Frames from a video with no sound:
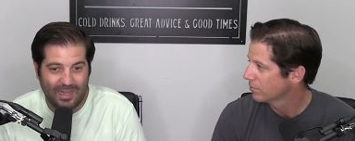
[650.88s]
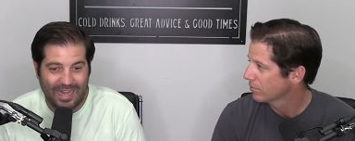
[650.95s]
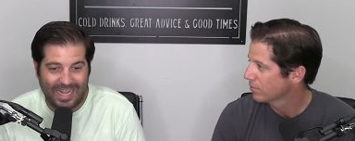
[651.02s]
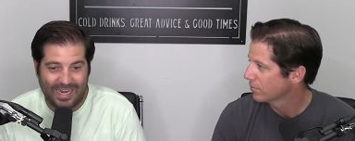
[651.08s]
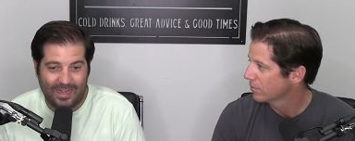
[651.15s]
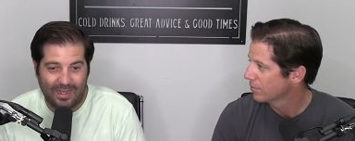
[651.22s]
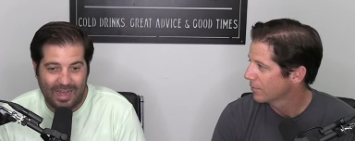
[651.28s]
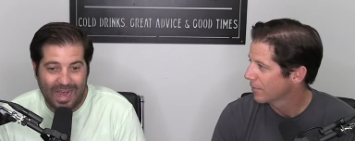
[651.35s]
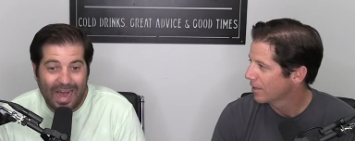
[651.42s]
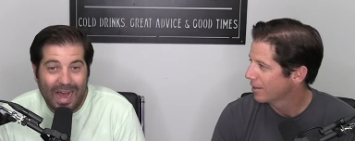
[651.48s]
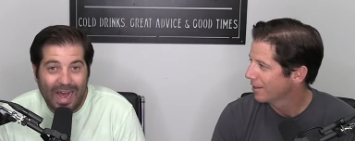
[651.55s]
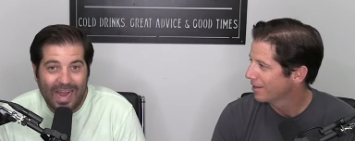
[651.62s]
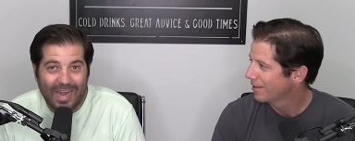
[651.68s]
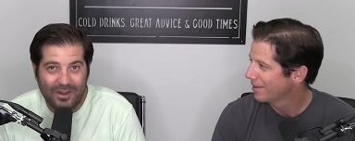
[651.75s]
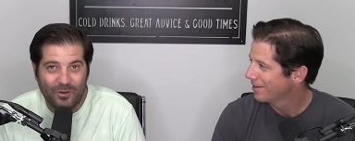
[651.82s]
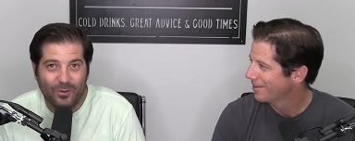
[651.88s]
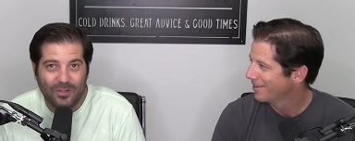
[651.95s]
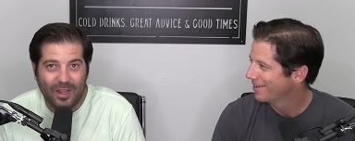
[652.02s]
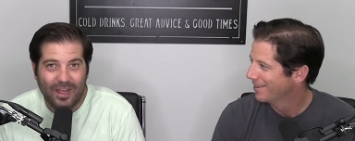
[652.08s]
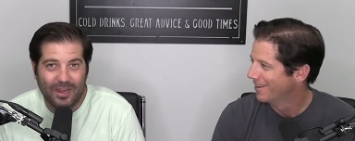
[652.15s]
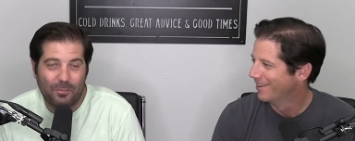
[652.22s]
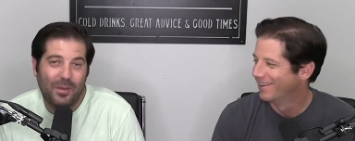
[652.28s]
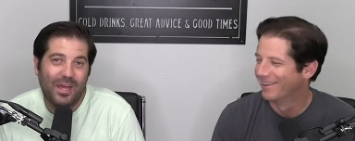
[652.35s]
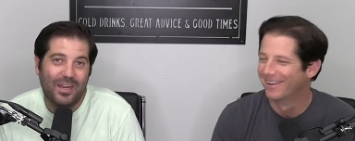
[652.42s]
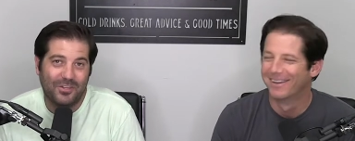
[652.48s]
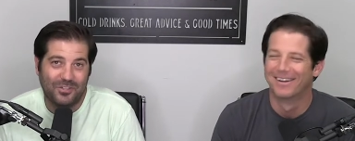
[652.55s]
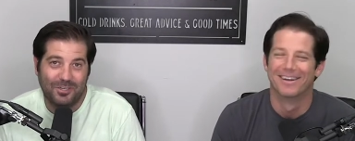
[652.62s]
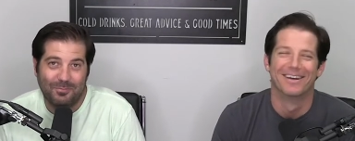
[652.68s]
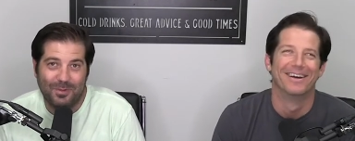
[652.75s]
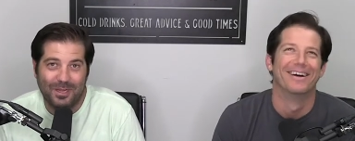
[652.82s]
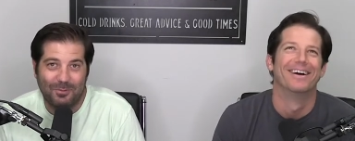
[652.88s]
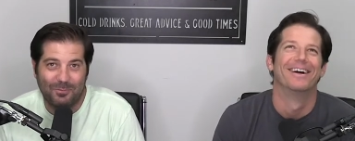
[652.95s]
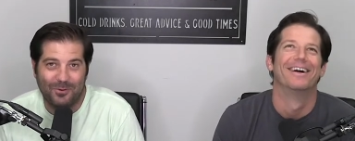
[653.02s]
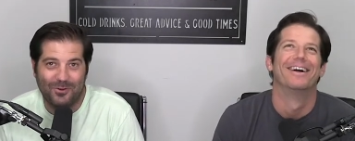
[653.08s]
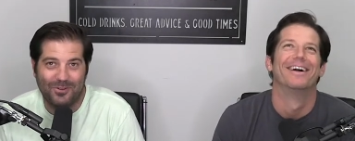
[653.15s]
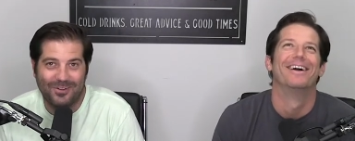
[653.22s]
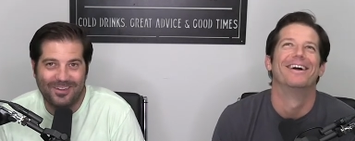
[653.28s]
Speaker 1: Like, I don't like managing people.